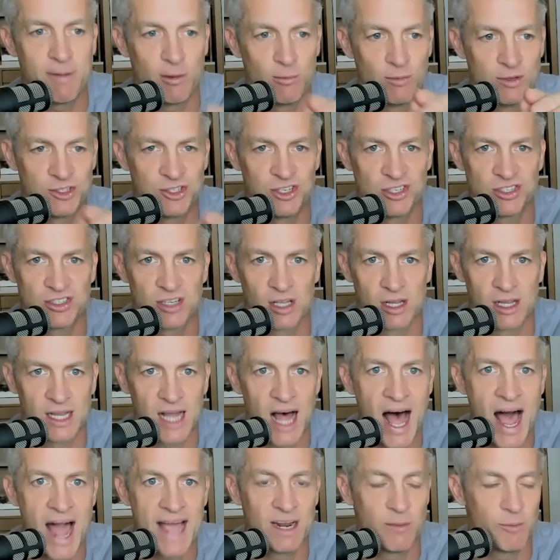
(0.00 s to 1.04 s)
It was just a
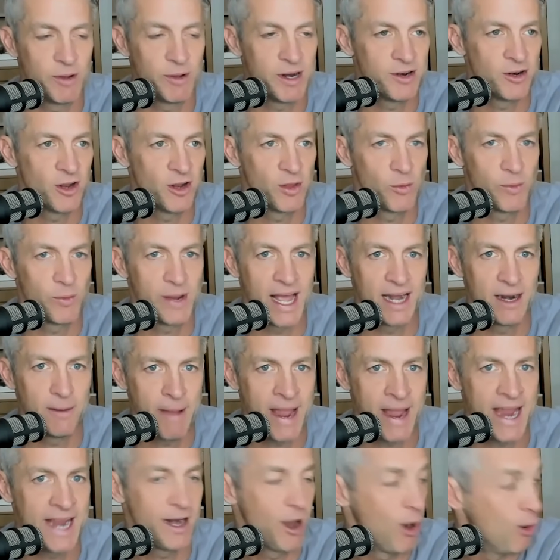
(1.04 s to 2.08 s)
line, and we didn't know that we had to
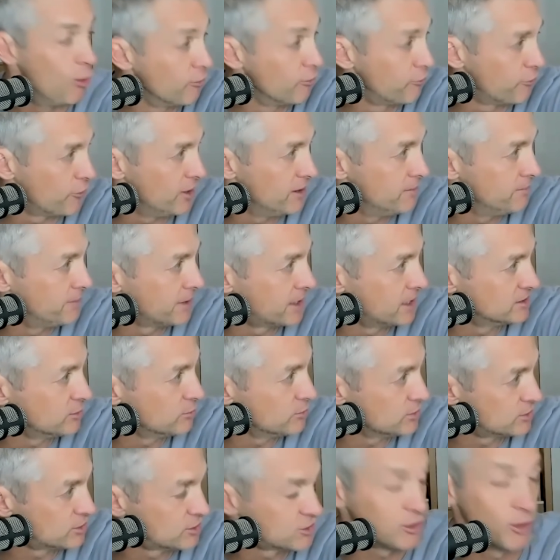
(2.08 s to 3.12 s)
paint over it because
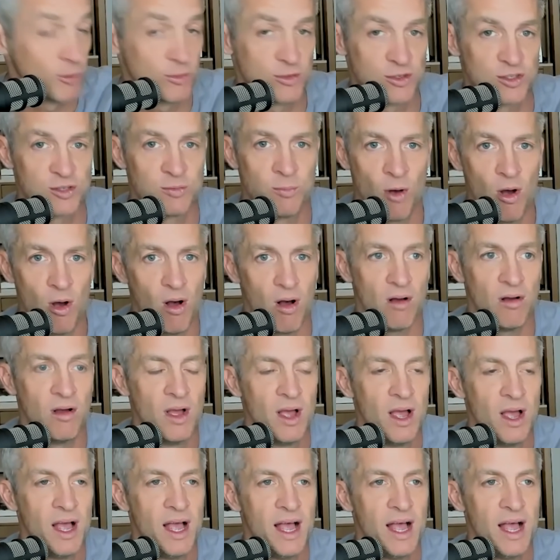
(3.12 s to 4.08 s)
right. it was so small.